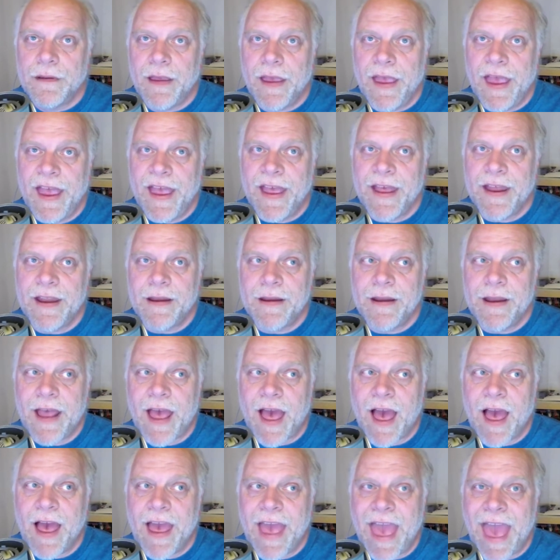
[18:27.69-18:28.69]
and
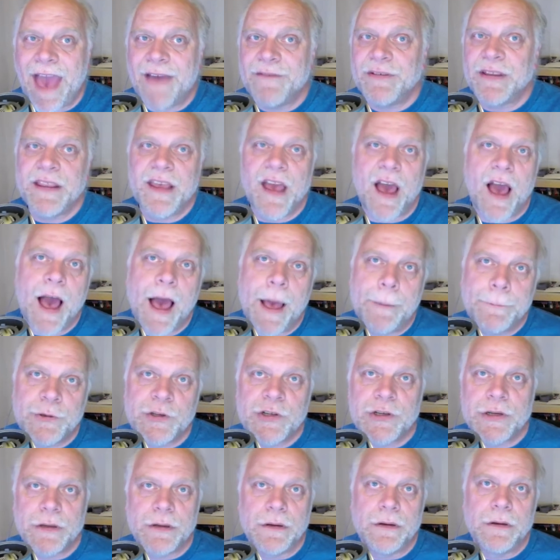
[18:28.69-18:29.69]
having the
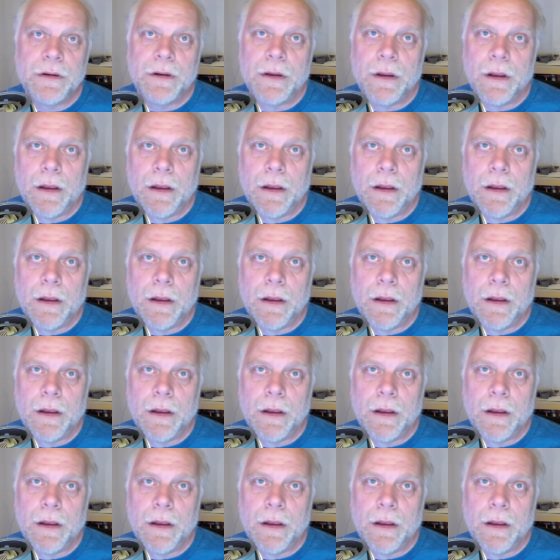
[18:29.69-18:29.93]
option